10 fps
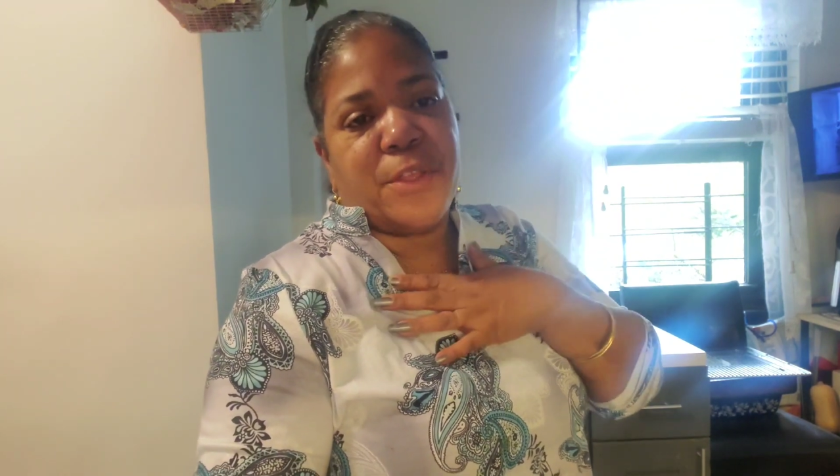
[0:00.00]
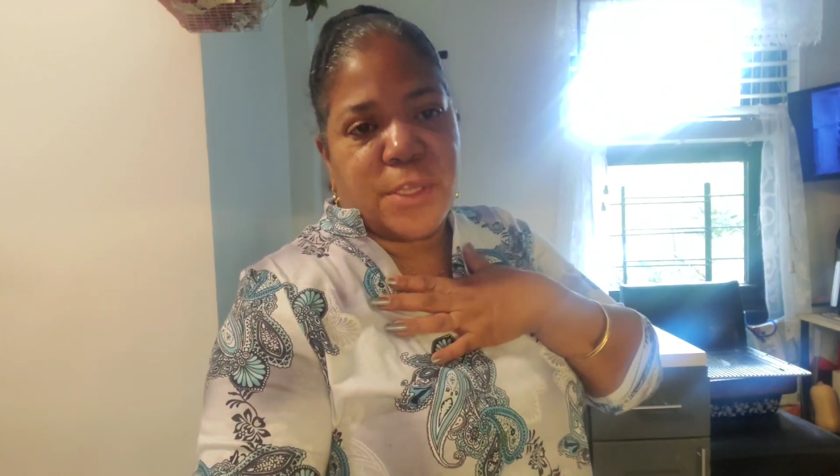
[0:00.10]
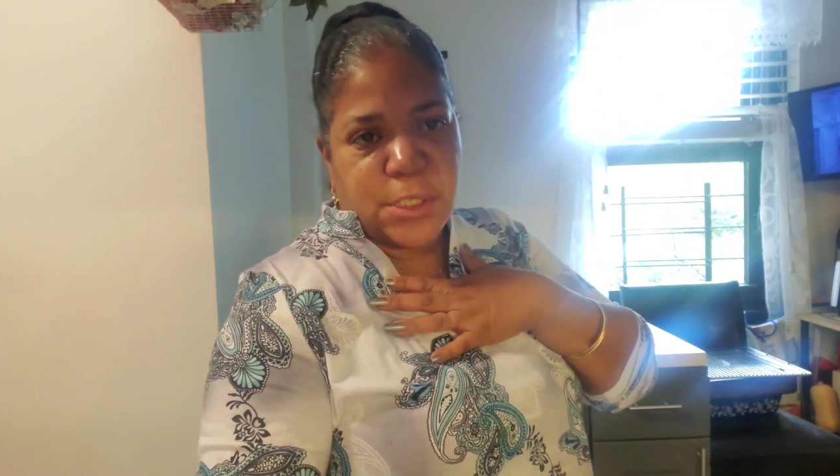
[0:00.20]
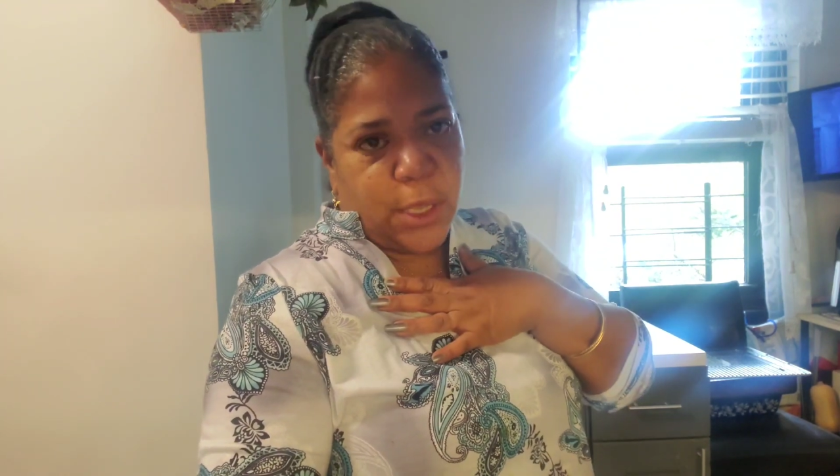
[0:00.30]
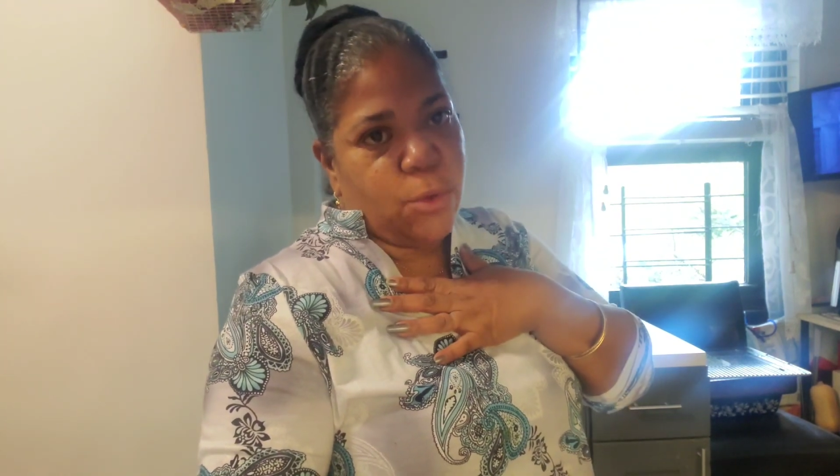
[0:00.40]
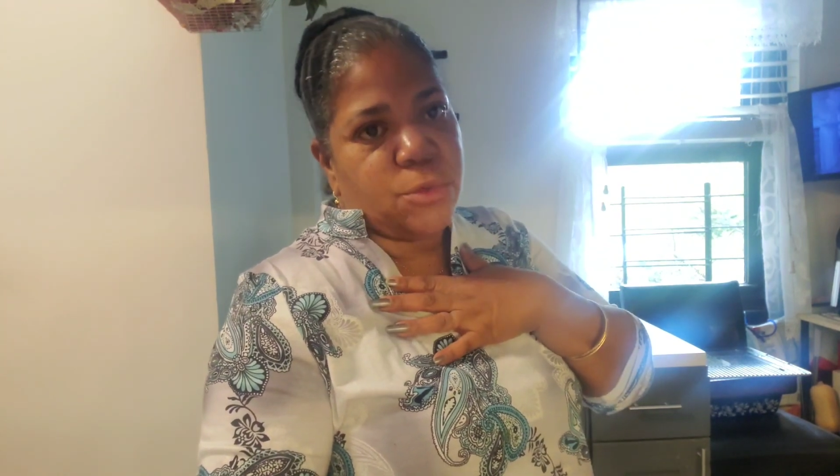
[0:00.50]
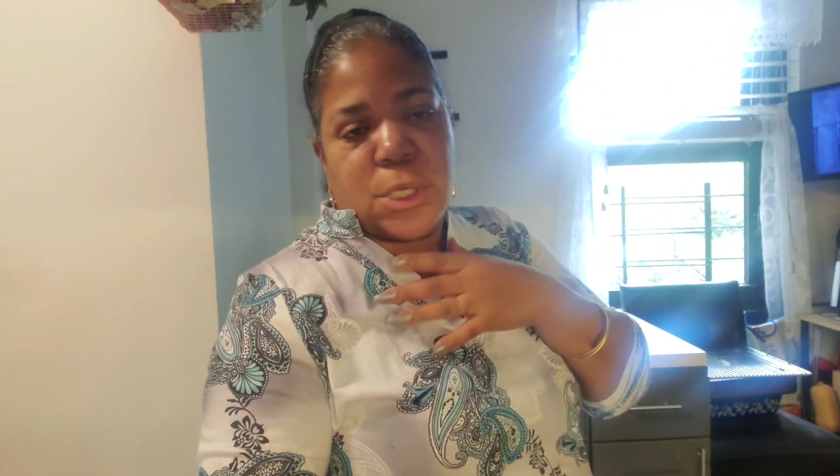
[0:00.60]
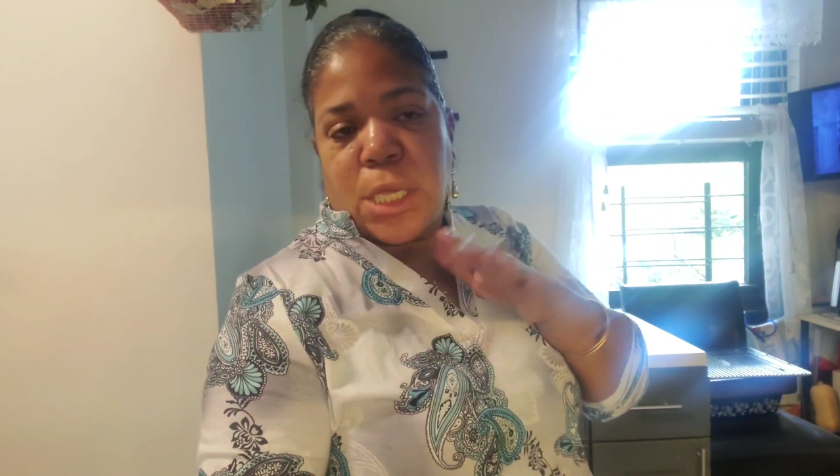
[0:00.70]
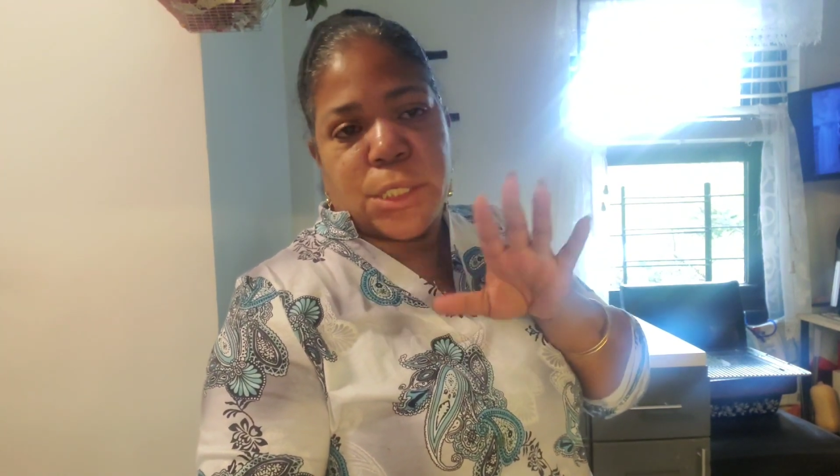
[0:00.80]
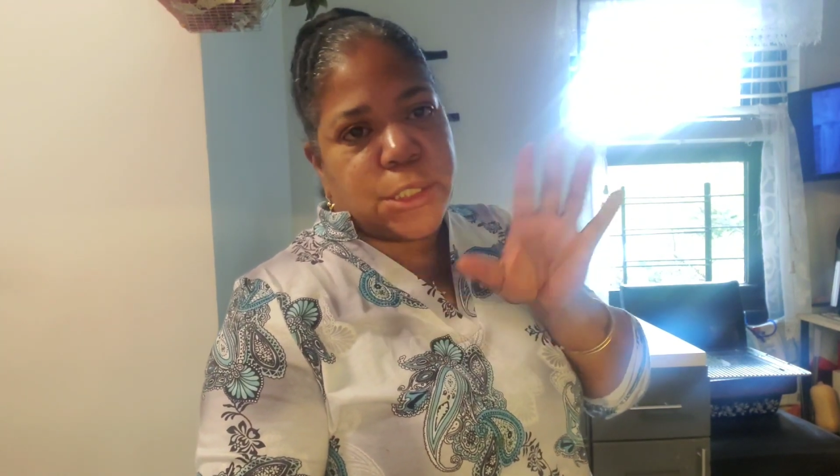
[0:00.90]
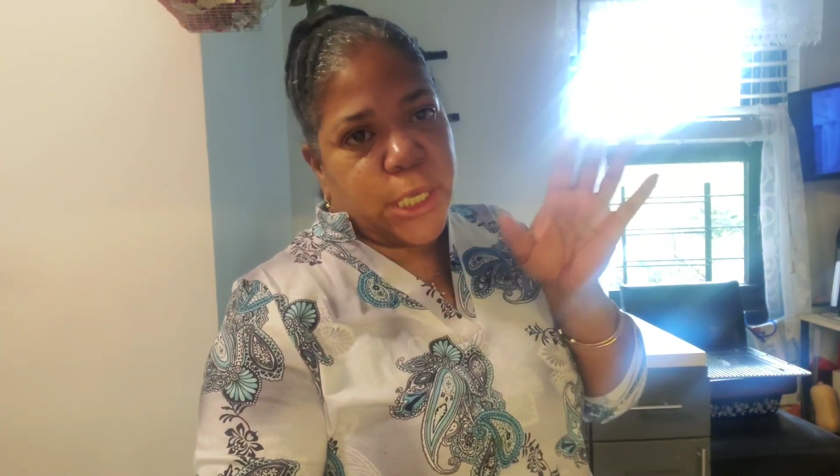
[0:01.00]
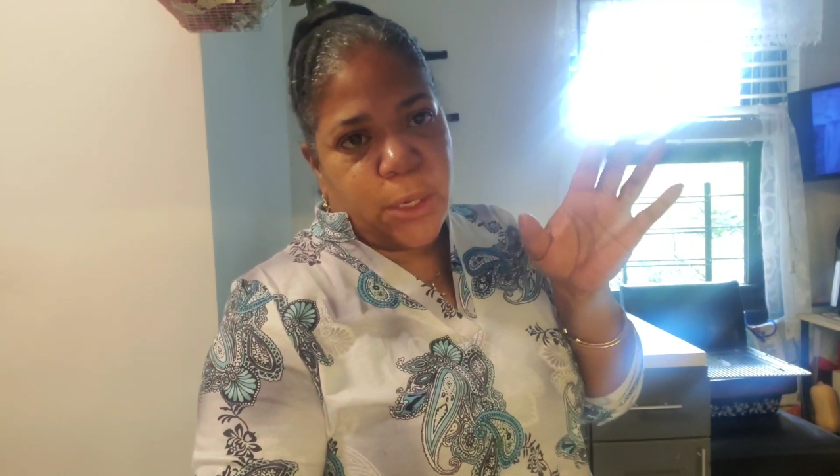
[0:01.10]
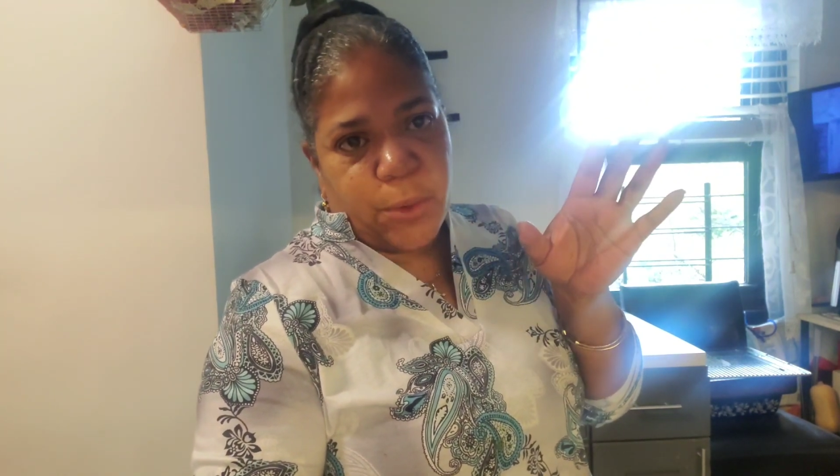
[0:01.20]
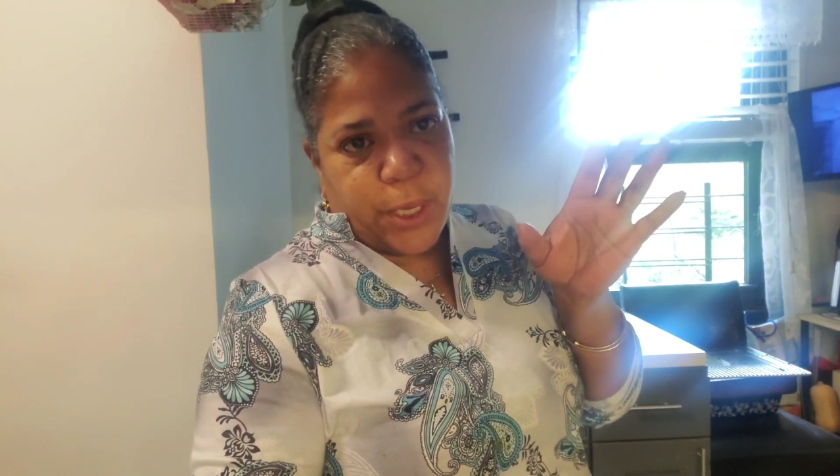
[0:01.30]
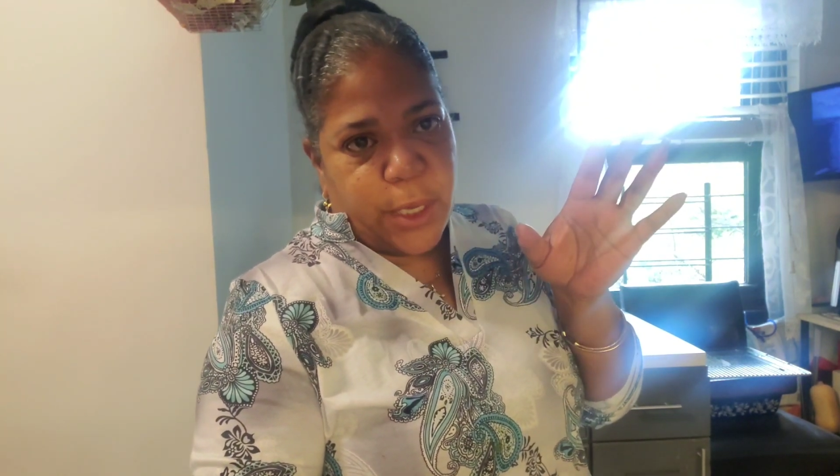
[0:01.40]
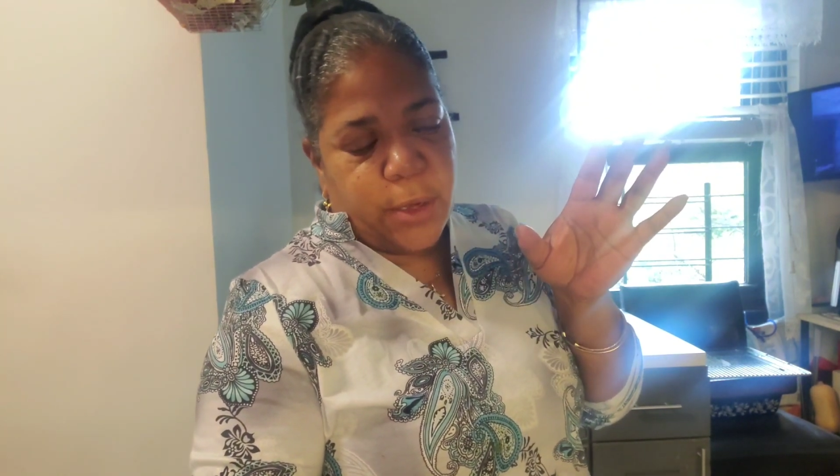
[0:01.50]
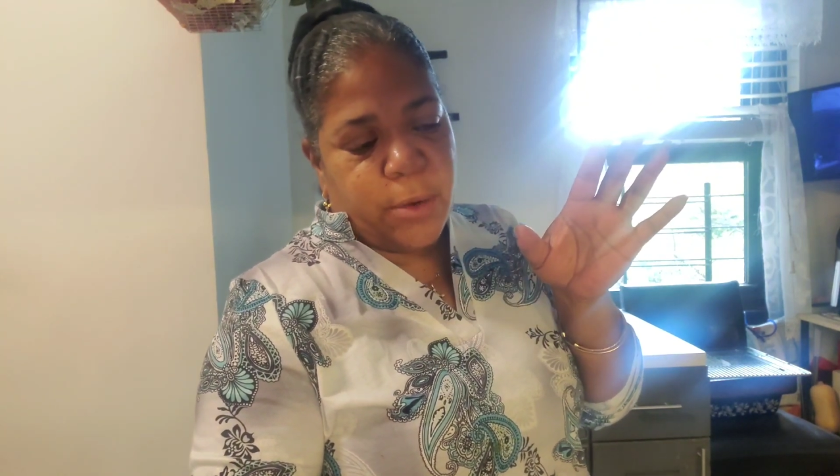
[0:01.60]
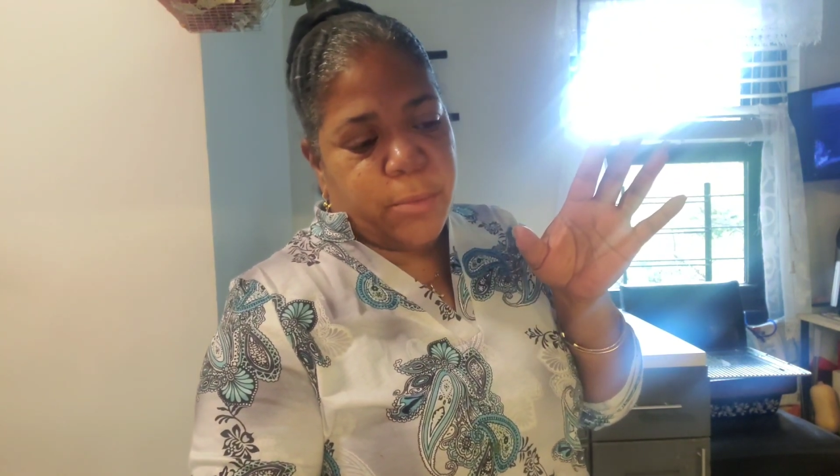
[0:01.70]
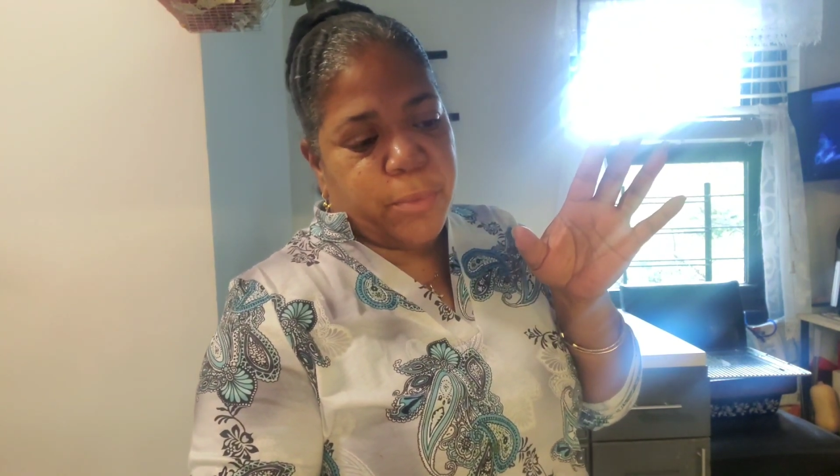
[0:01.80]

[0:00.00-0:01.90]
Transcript: themselves. They don't care.